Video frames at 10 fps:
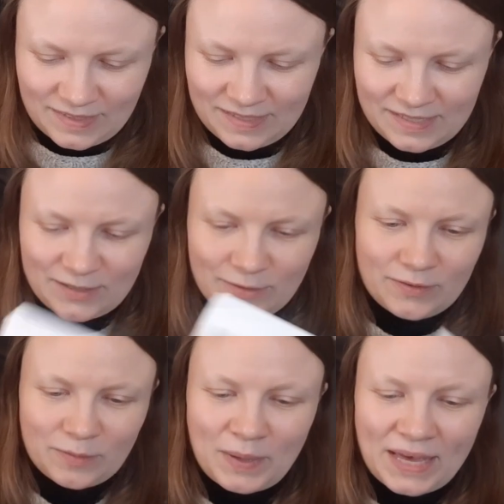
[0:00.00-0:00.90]
So
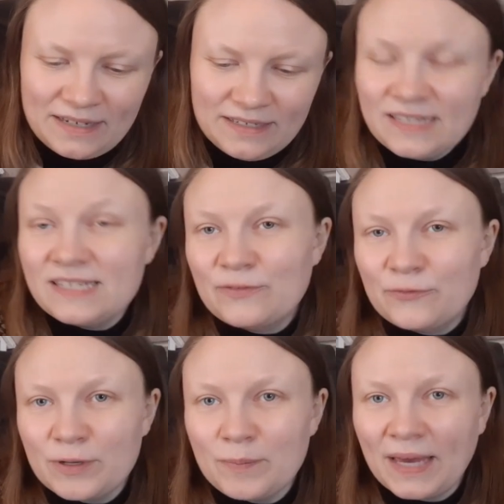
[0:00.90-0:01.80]
the pattern is a
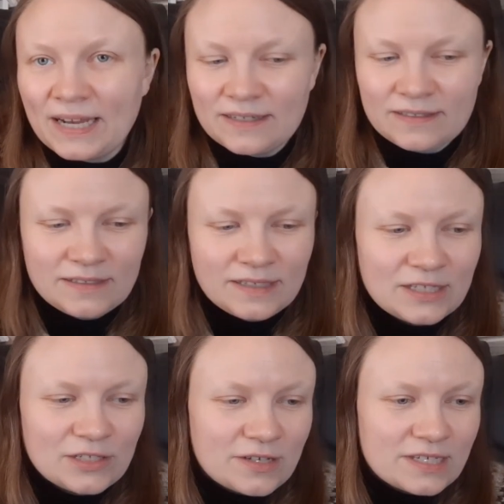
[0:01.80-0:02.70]
free pattern,
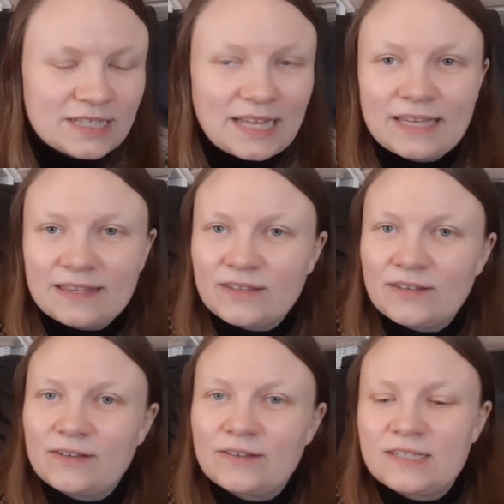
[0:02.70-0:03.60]
just like
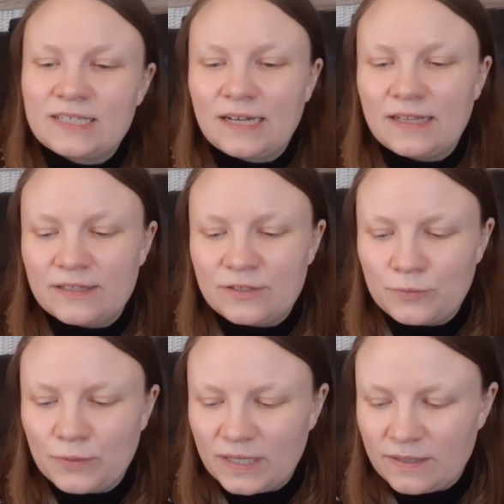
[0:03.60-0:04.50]
the child
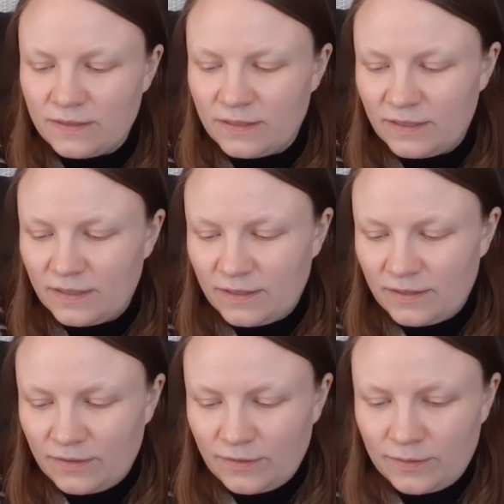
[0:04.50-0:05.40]
sweater,
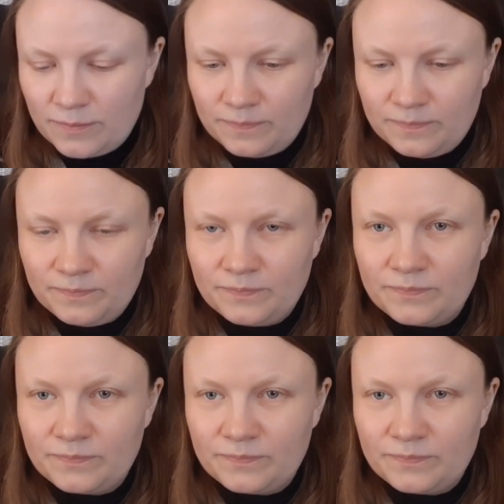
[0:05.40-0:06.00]
and